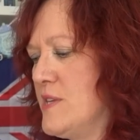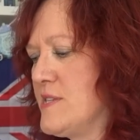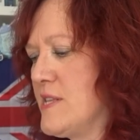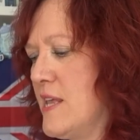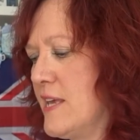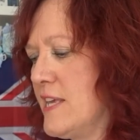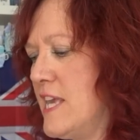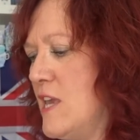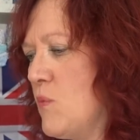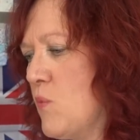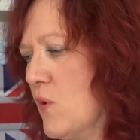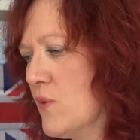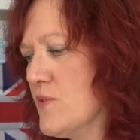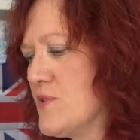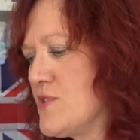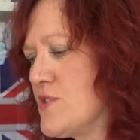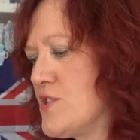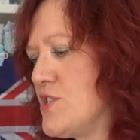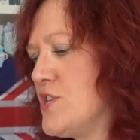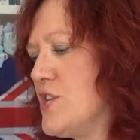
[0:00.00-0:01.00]
It's like he
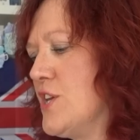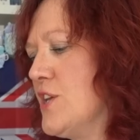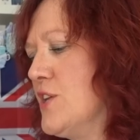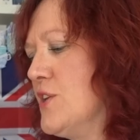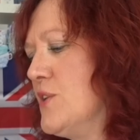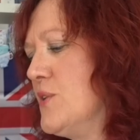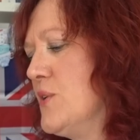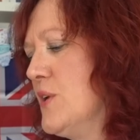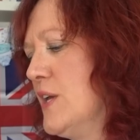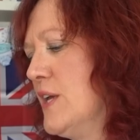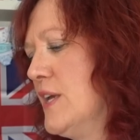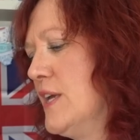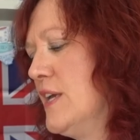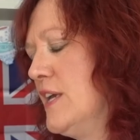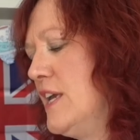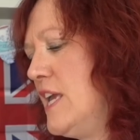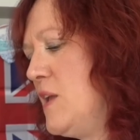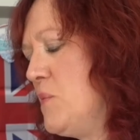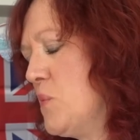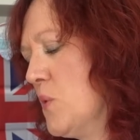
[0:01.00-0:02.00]
wants to
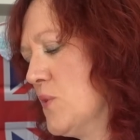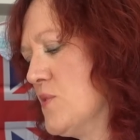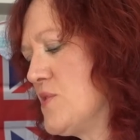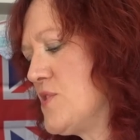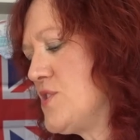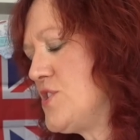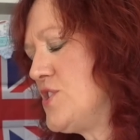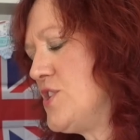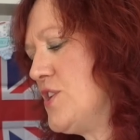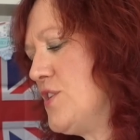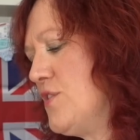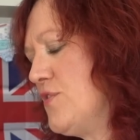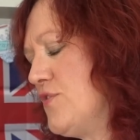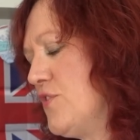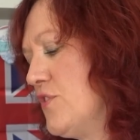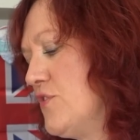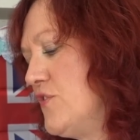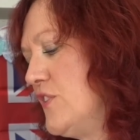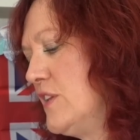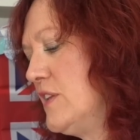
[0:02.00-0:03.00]

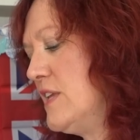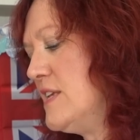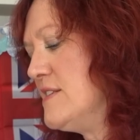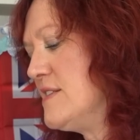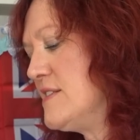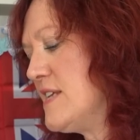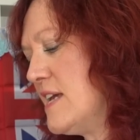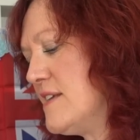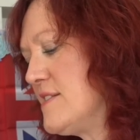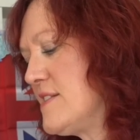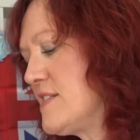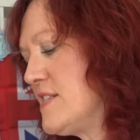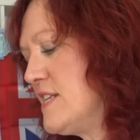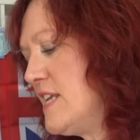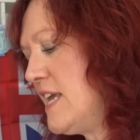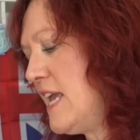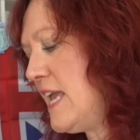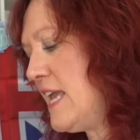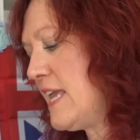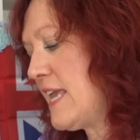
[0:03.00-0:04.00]
fulfill his
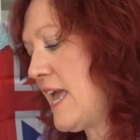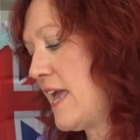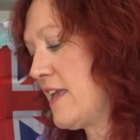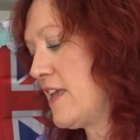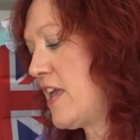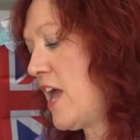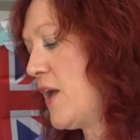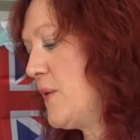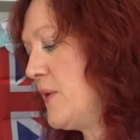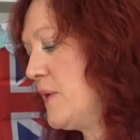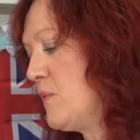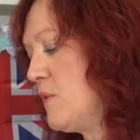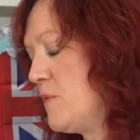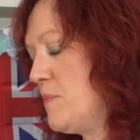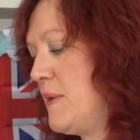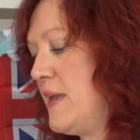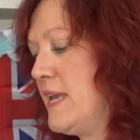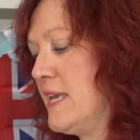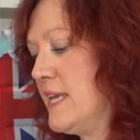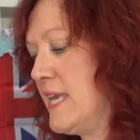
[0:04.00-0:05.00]
destiny, get going with
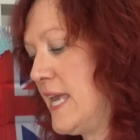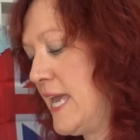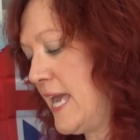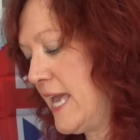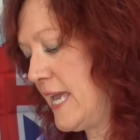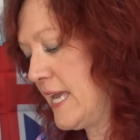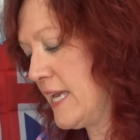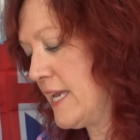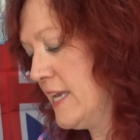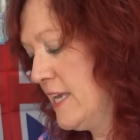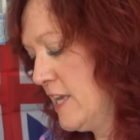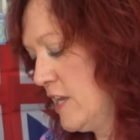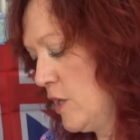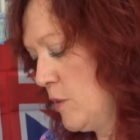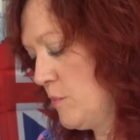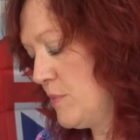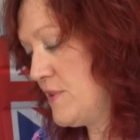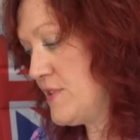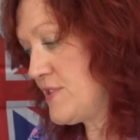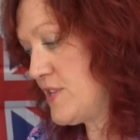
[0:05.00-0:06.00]
being king,
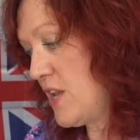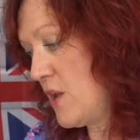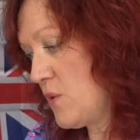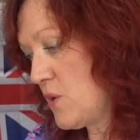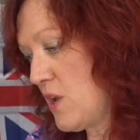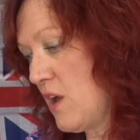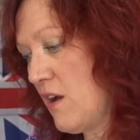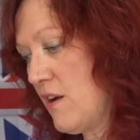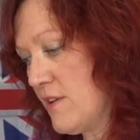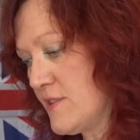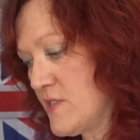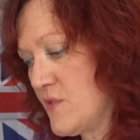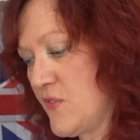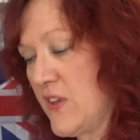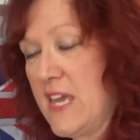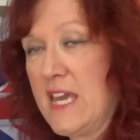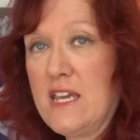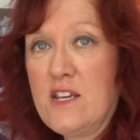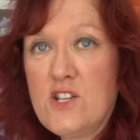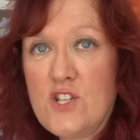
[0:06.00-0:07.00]
but there's no cards of
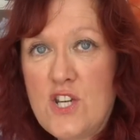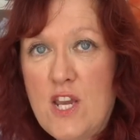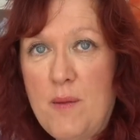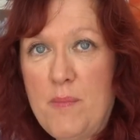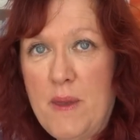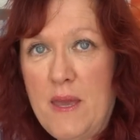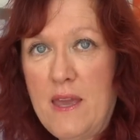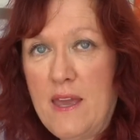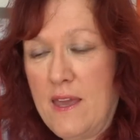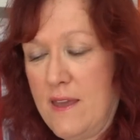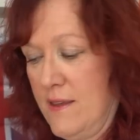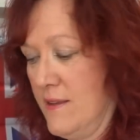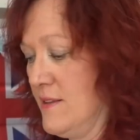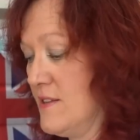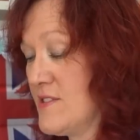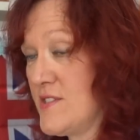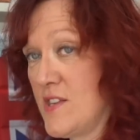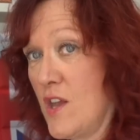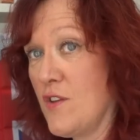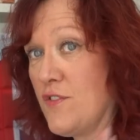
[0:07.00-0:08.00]
kingship here
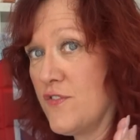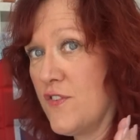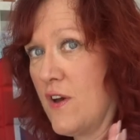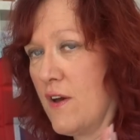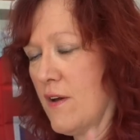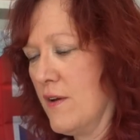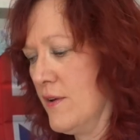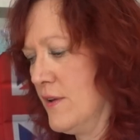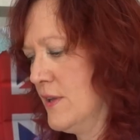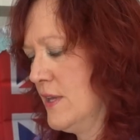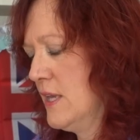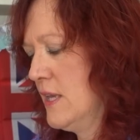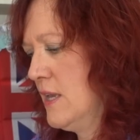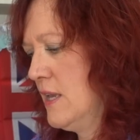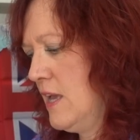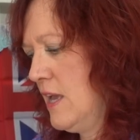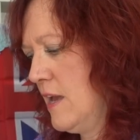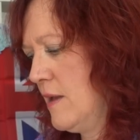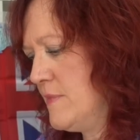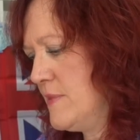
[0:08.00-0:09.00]
so far.
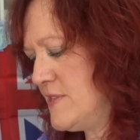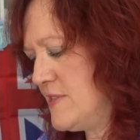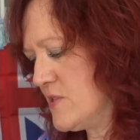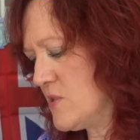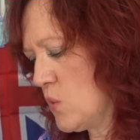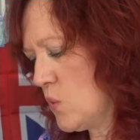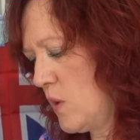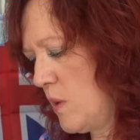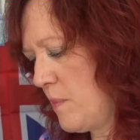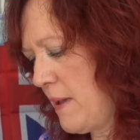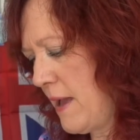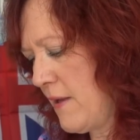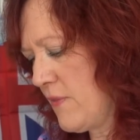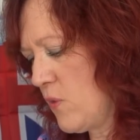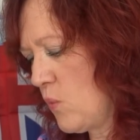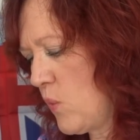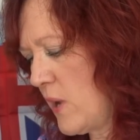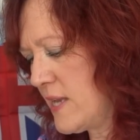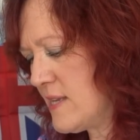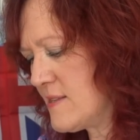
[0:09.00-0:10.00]
This is all about
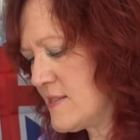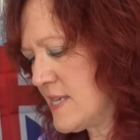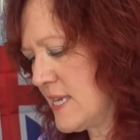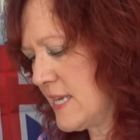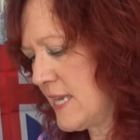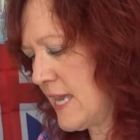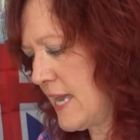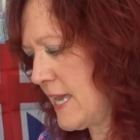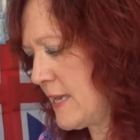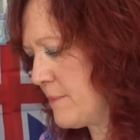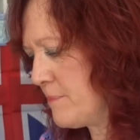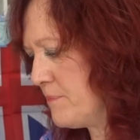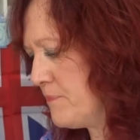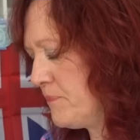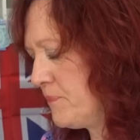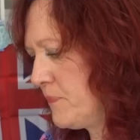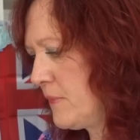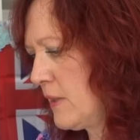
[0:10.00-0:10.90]
the waiting game.